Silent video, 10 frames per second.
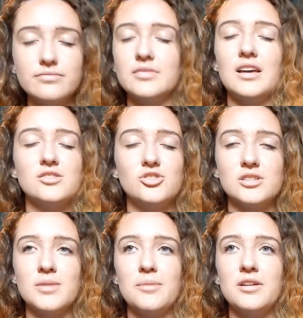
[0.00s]
That's just
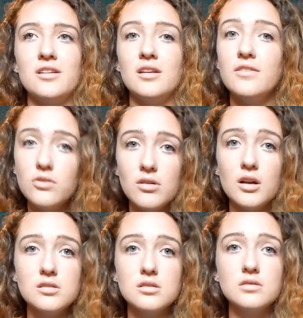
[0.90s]
my opinion. If you crowd
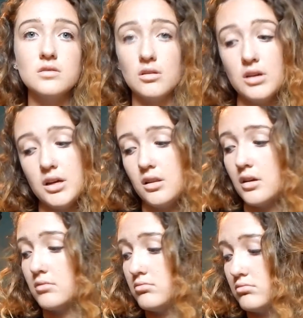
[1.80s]
surf, go ahead, like,
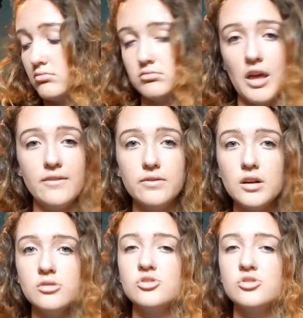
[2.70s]
have fun.